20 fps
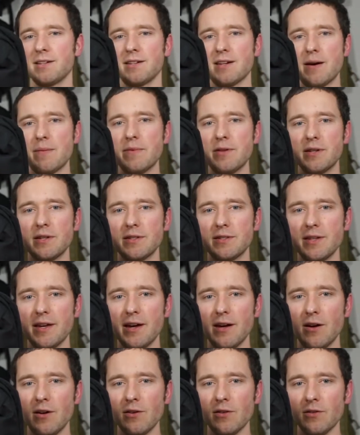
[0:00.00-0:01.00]
I mean, you can
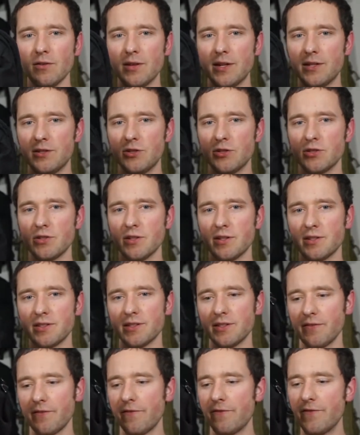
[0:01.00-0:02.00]
tell it just
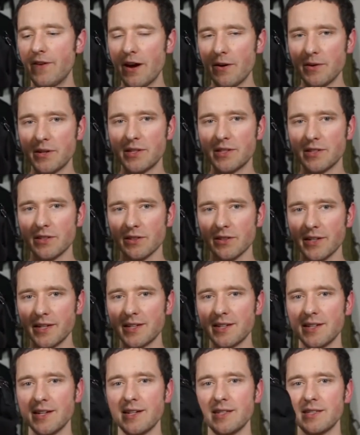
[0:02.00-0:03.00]
looks very
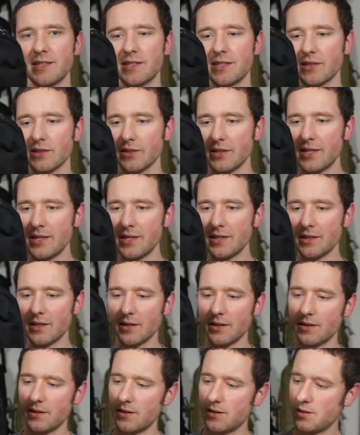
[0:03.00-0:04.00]
slick. It's sleek.